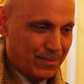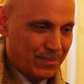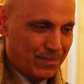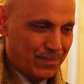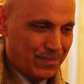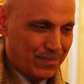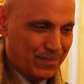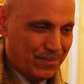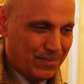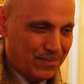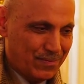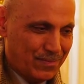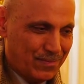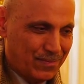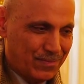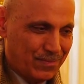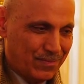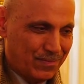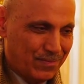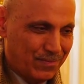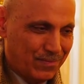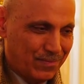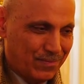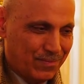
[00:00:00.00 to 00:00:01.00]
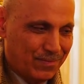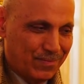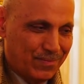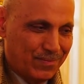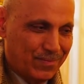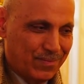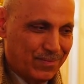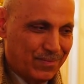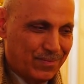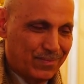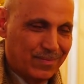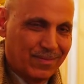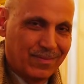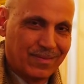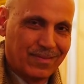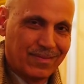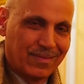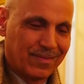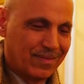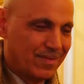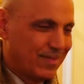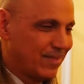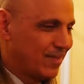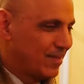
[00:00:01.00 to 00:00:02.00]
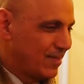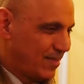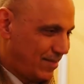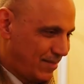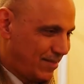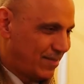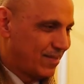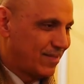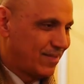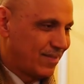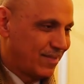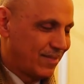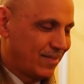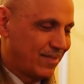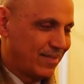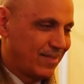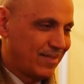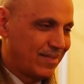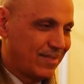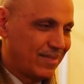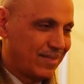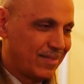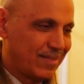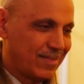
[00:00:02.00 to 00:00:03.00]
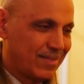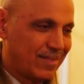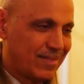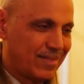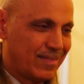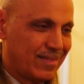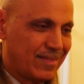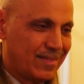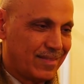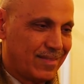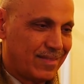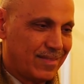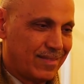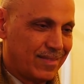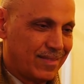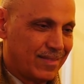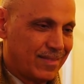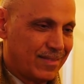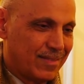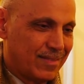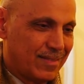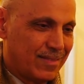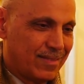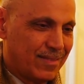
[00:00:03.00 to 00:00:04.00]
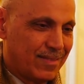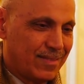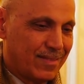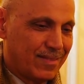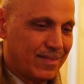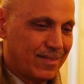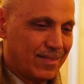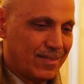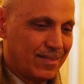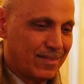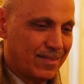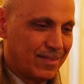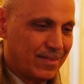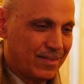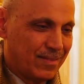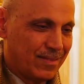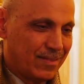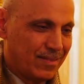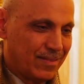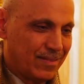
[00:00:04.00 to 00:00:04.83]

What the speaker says: The person shown says nothing.